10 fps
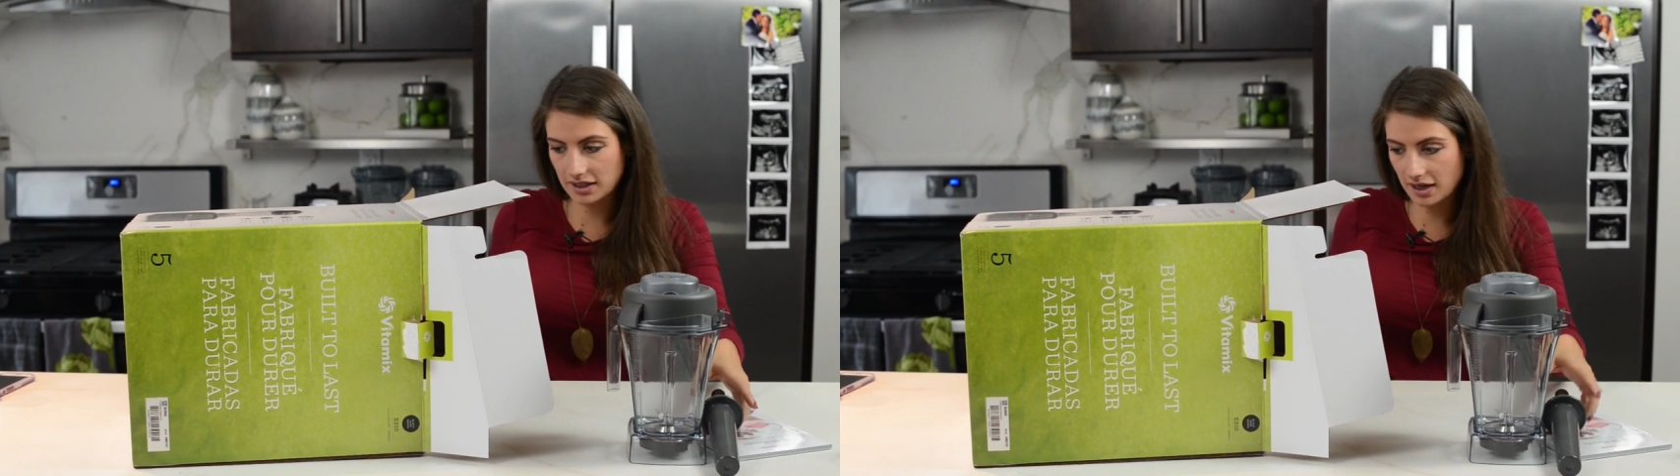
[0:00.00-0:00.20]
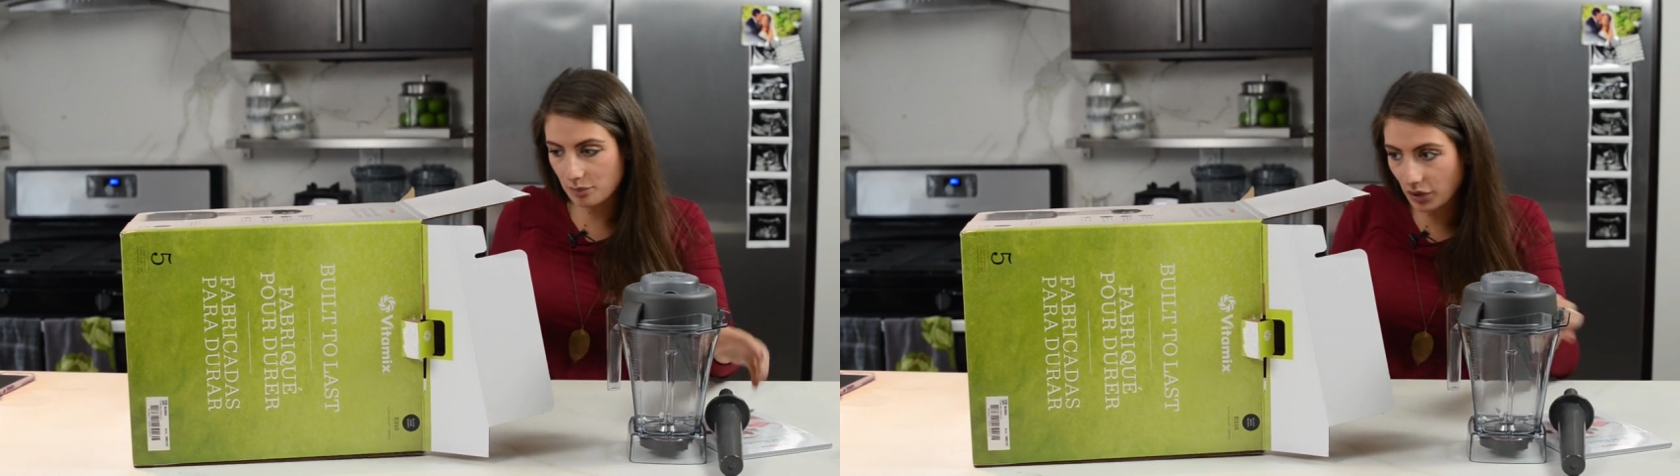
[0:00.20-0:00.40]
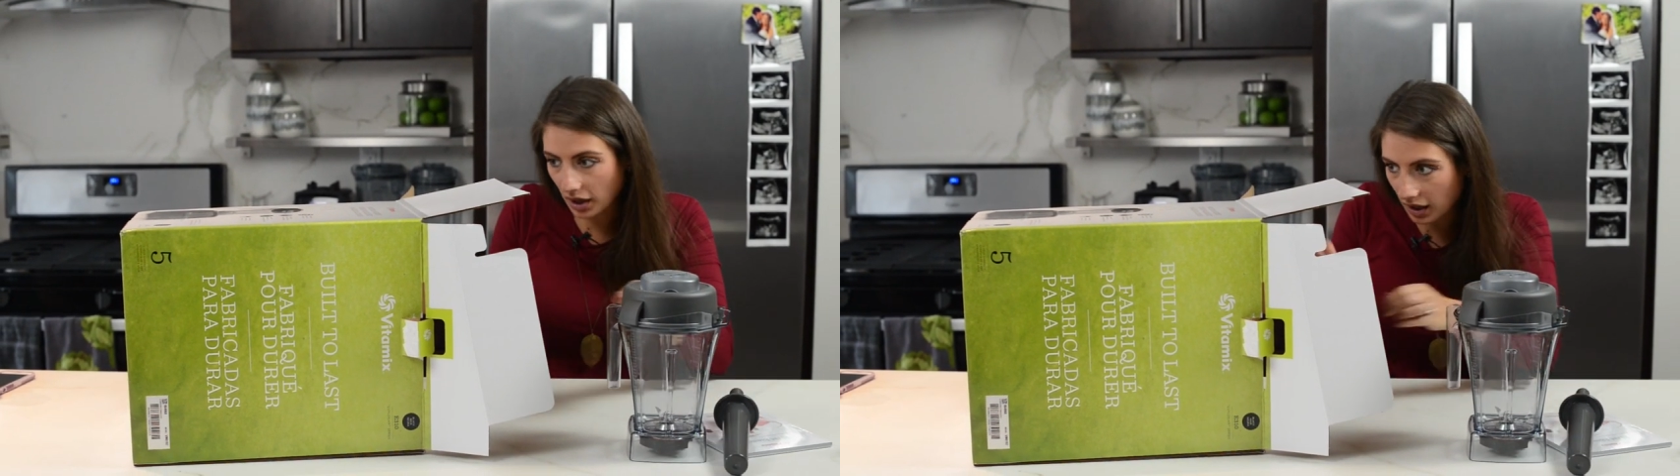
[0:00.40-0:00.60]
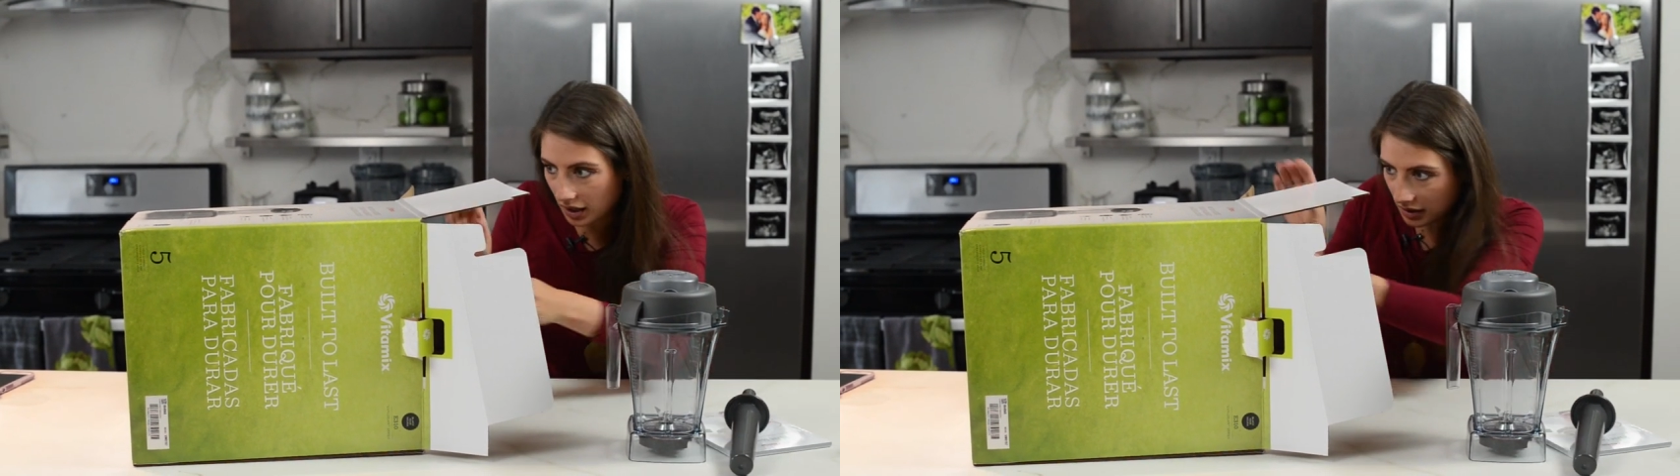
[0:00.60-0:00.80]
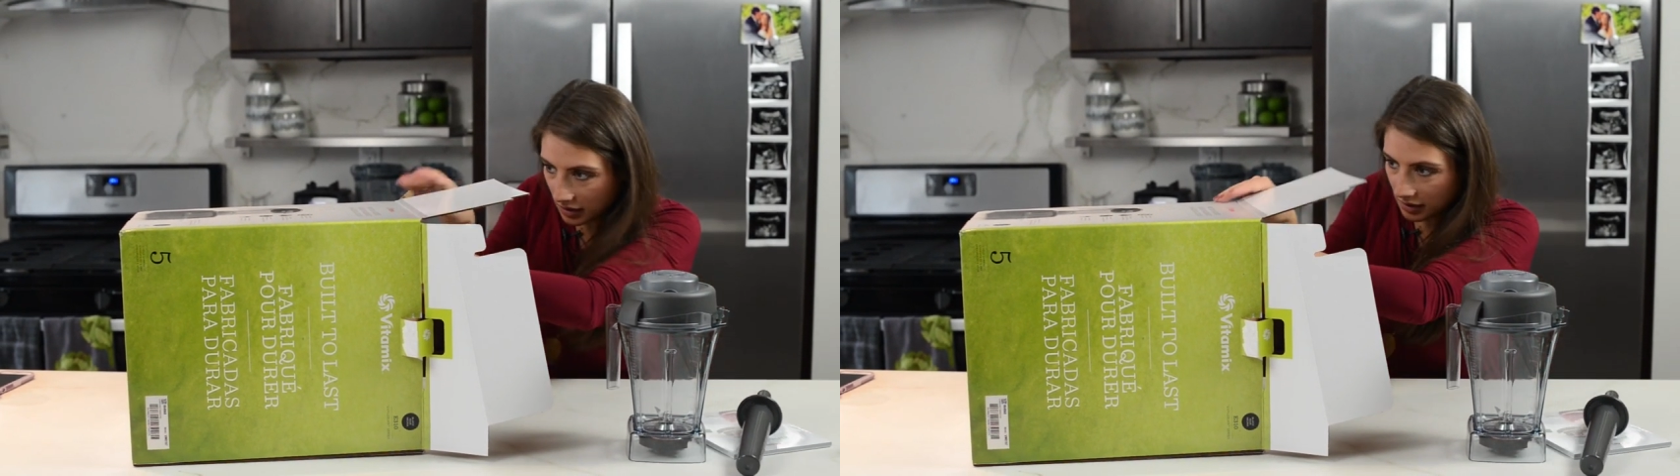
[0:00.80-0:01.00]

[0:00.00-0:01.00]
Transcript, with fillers: tamper,